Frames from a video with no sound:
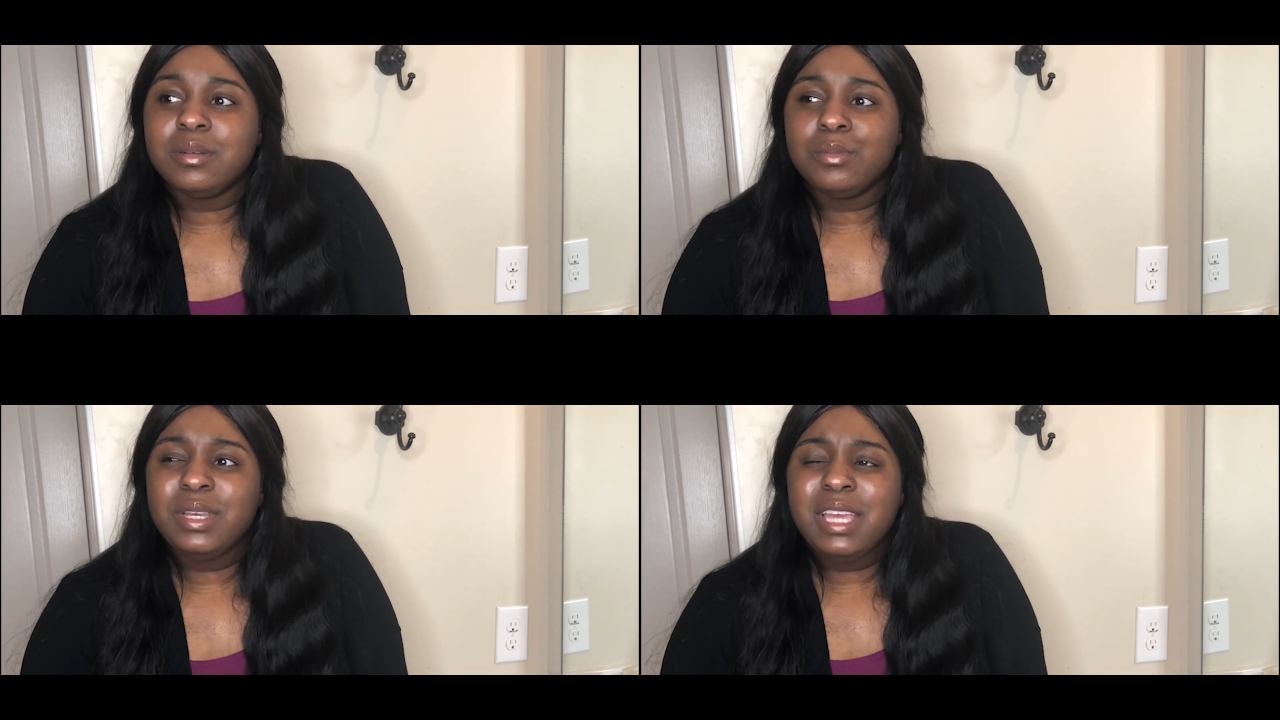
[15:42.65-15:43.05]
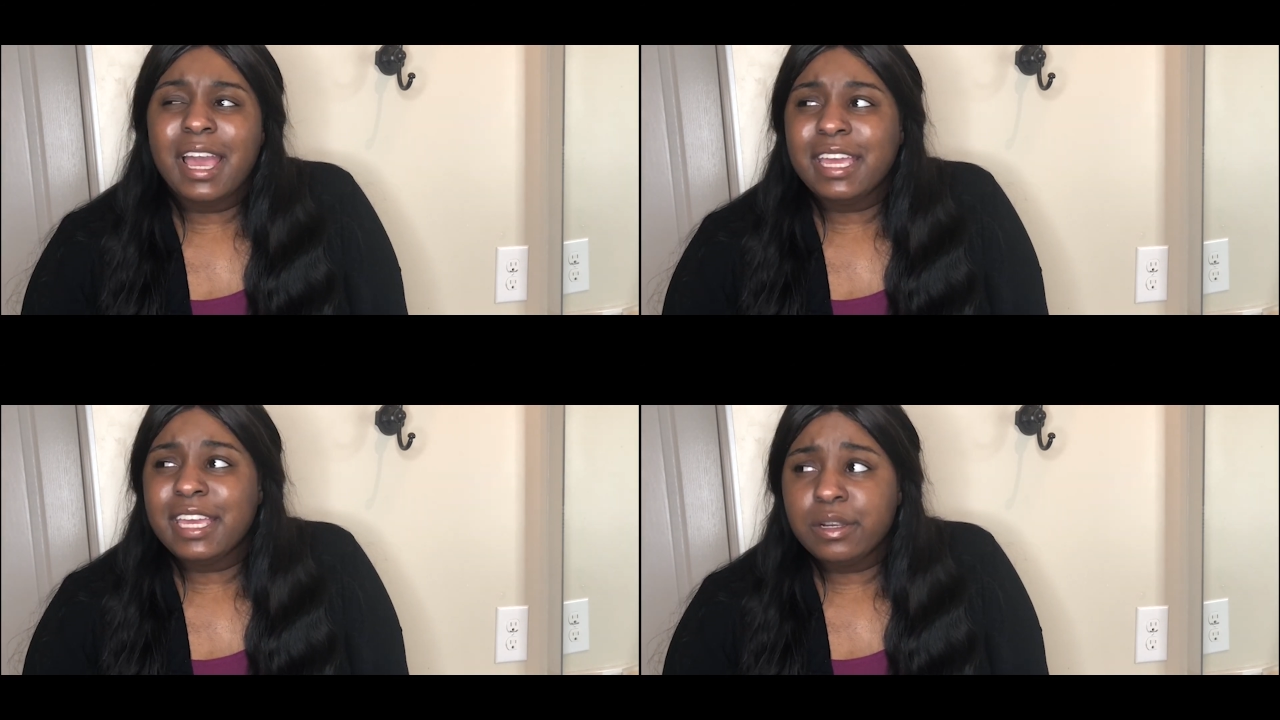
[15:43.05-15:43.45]
But
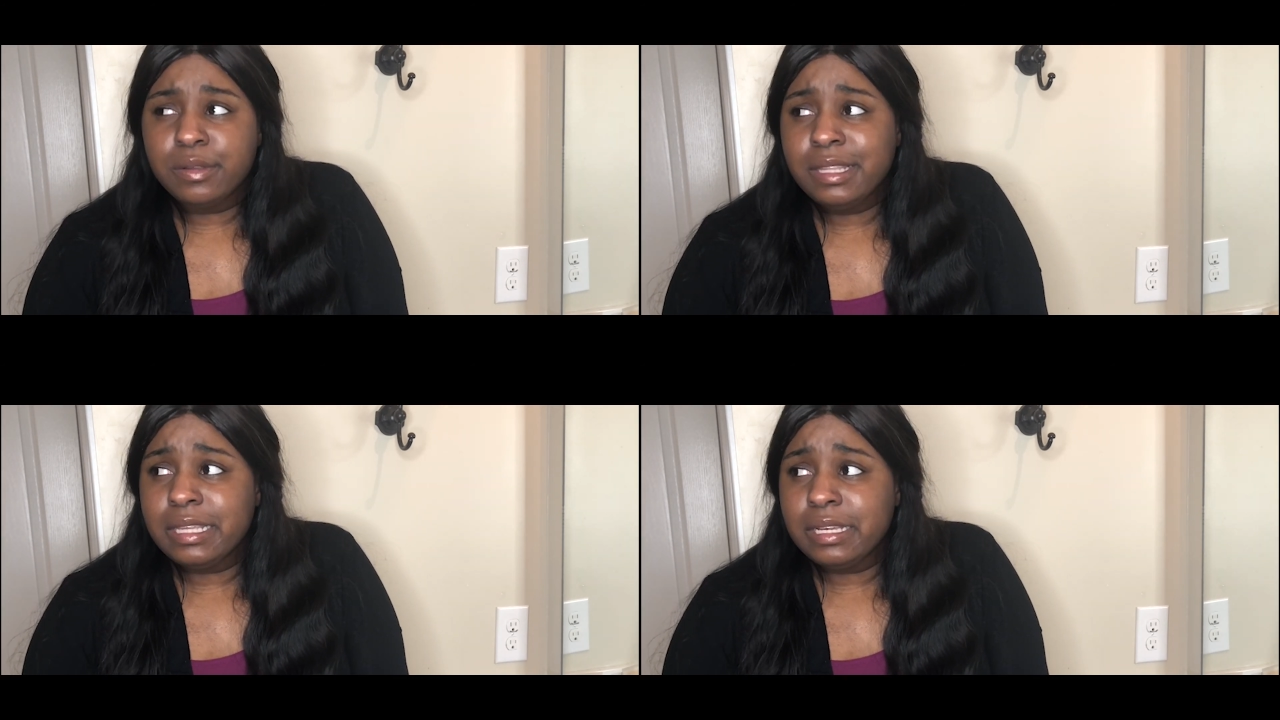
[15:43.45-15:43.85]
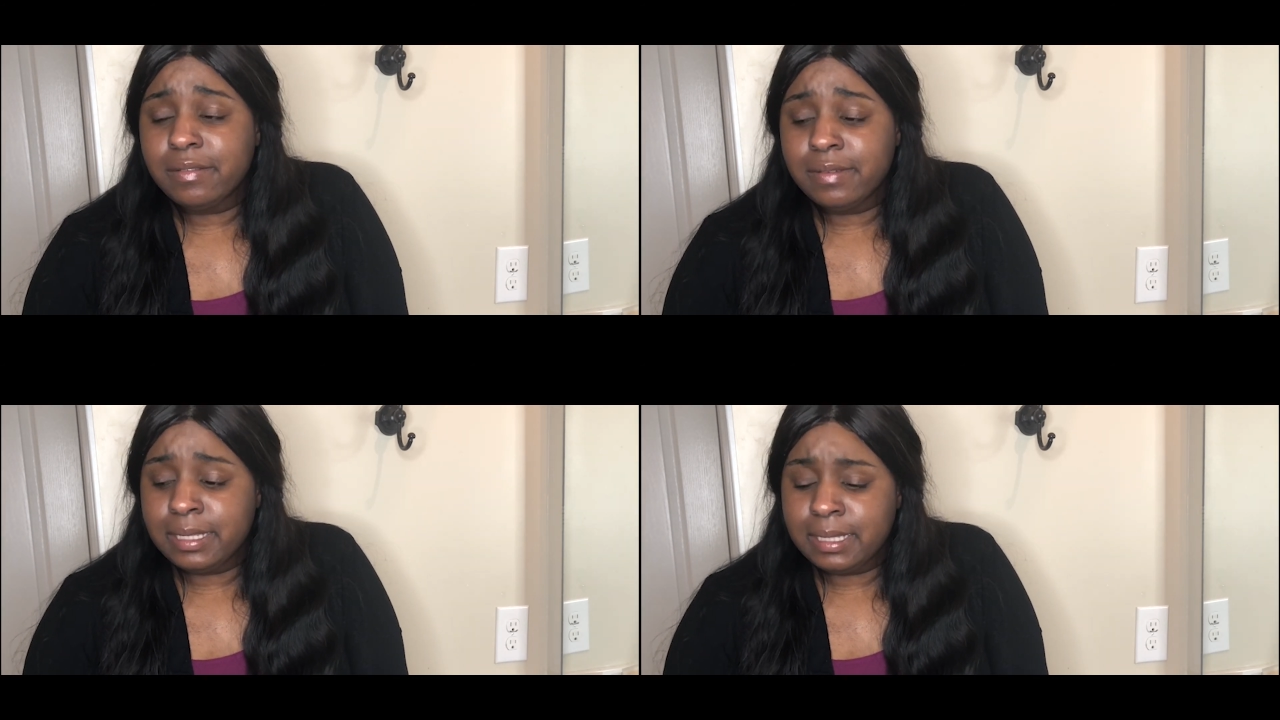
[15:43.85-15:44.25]
yeah, I can't really think
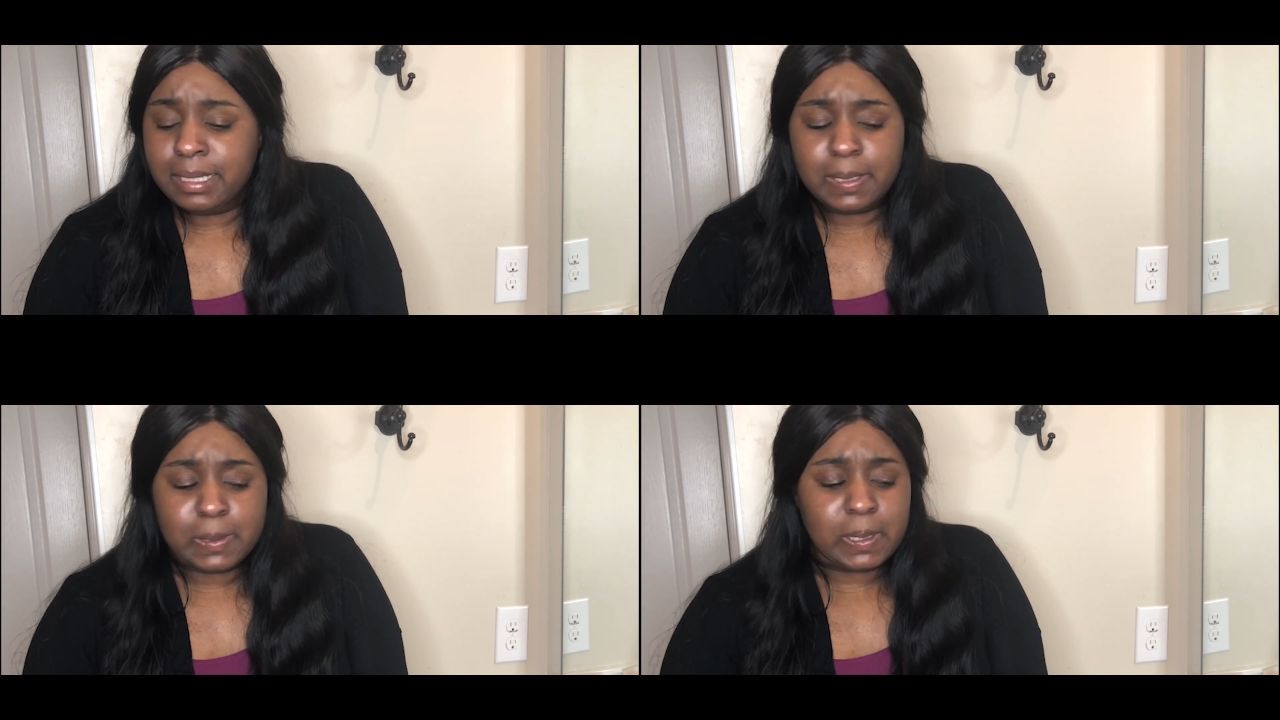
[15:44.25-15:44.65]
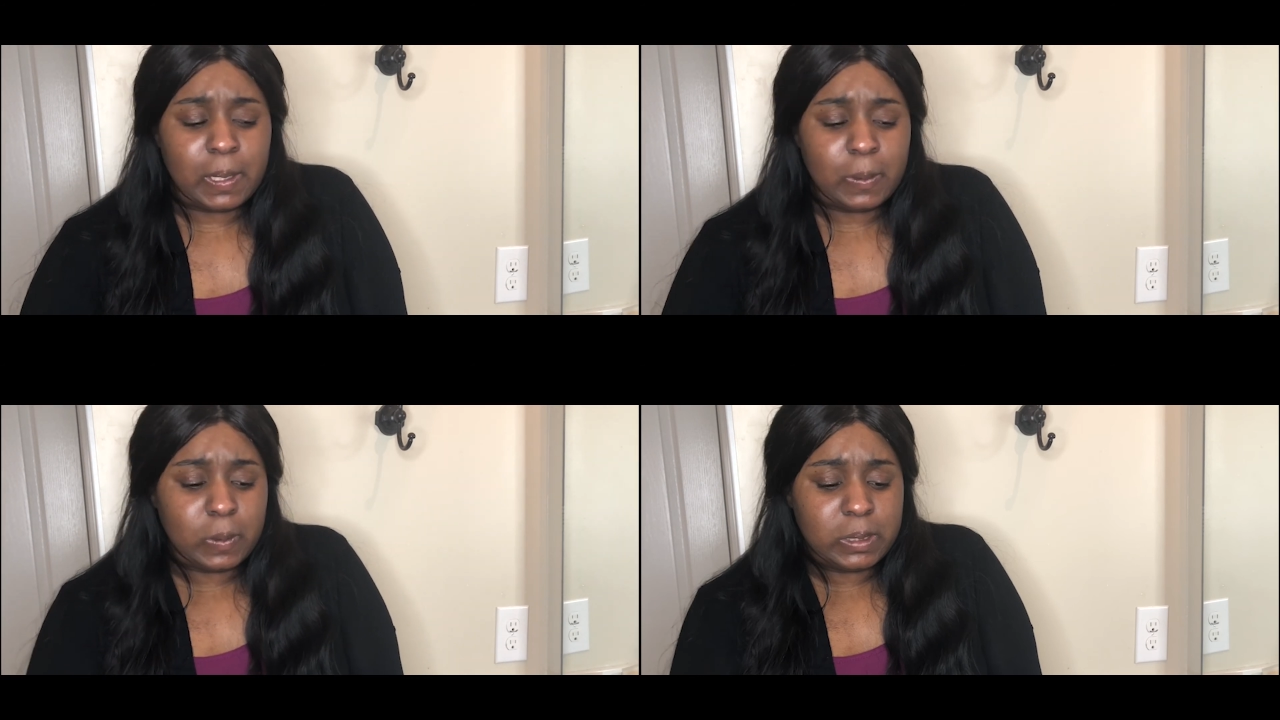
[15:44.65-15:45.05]
of anything else that
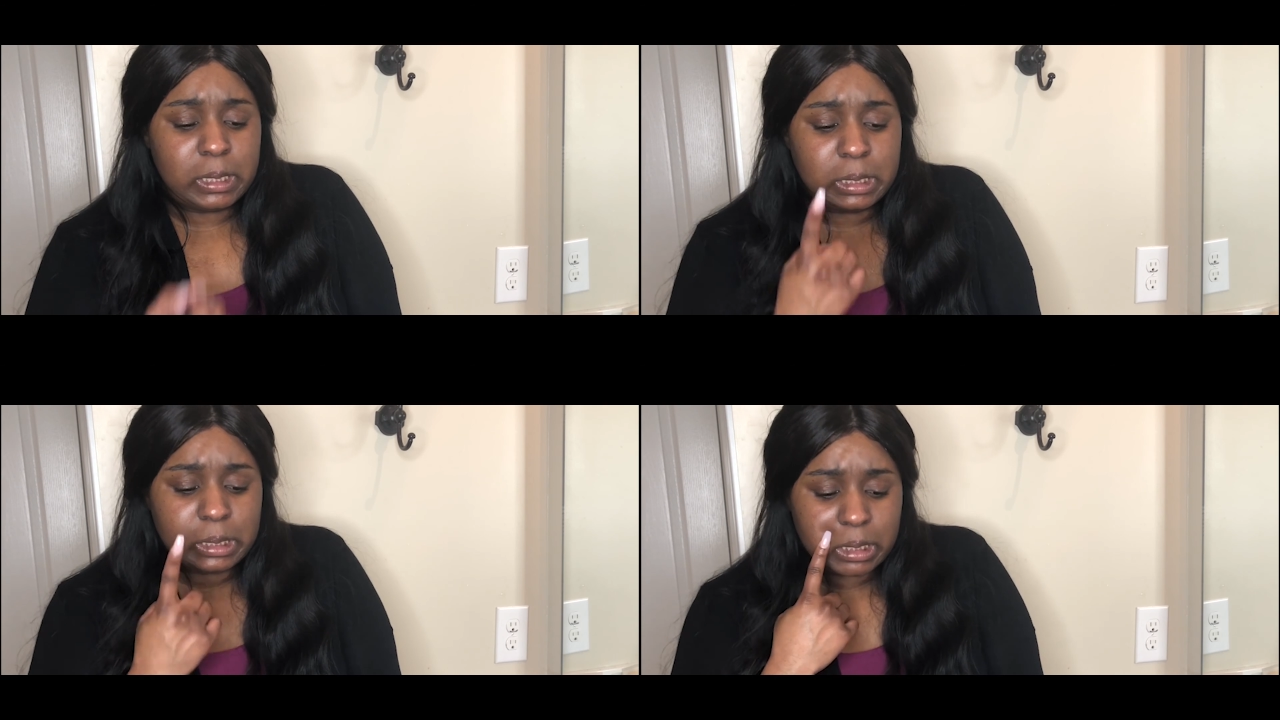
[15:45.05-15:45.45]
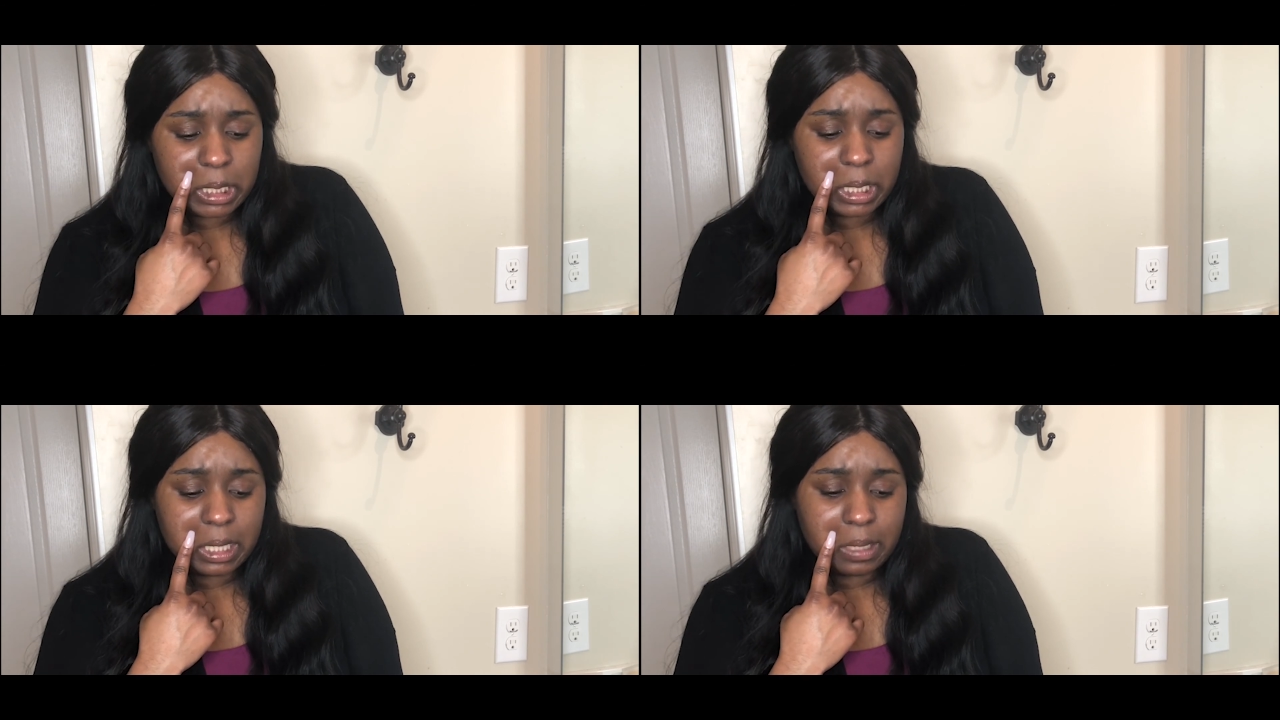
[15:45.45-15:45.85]
I want to
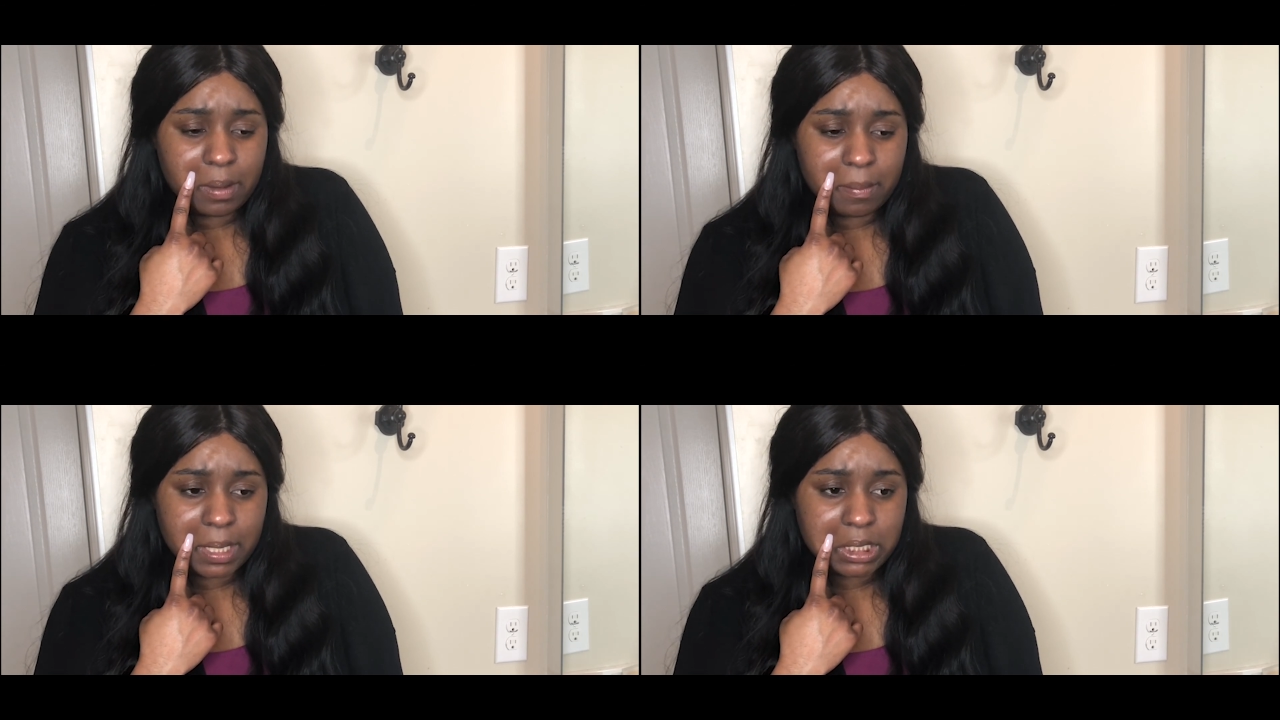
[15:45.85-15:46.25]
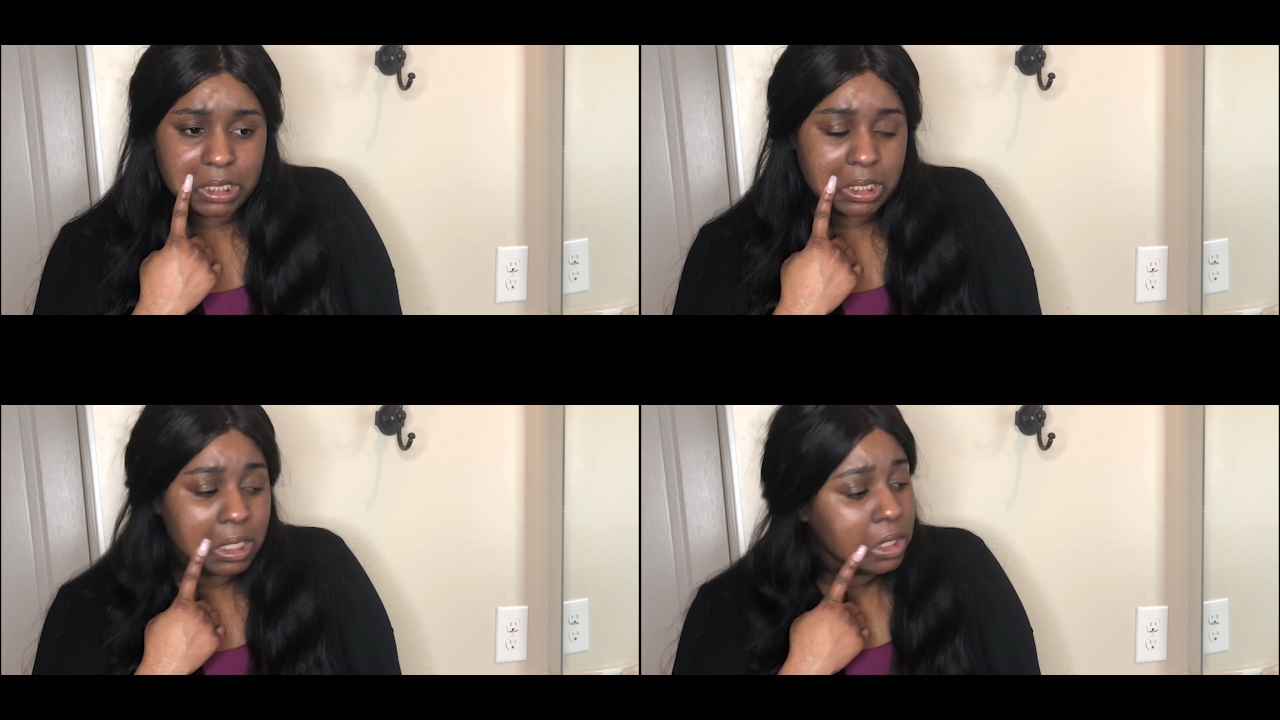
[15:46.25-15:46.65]
say about my
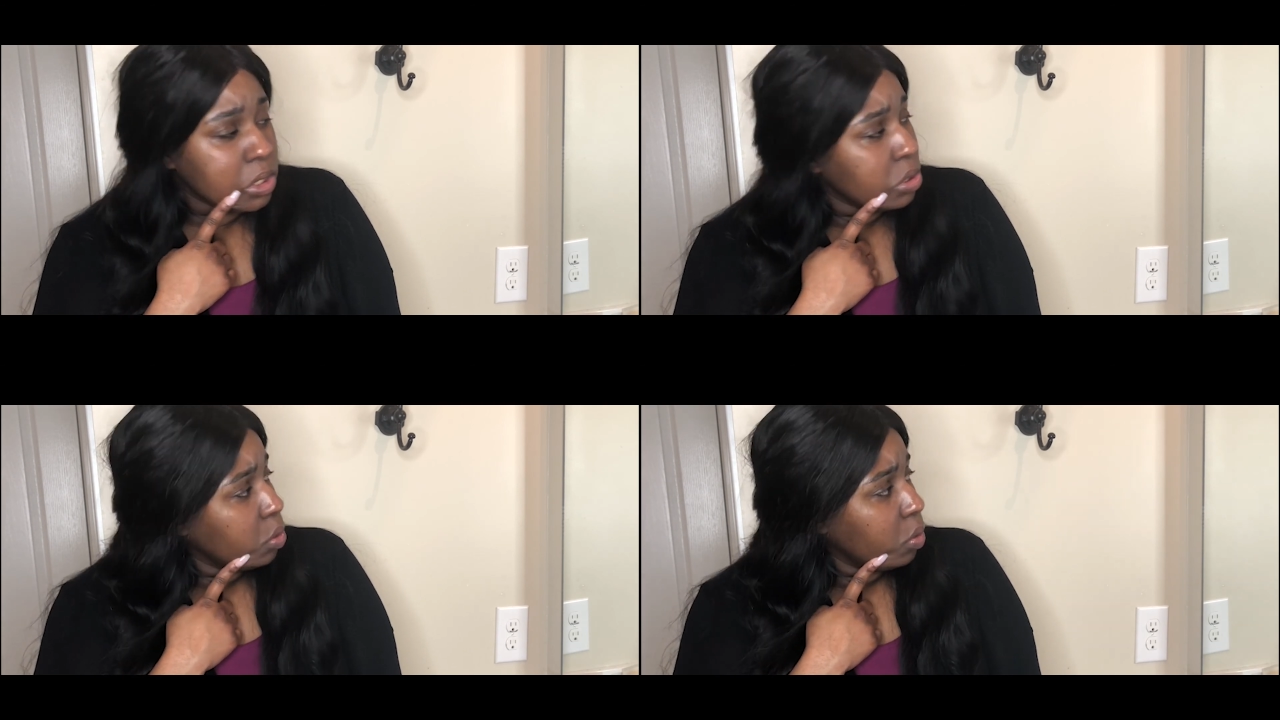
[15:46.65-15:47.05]
skin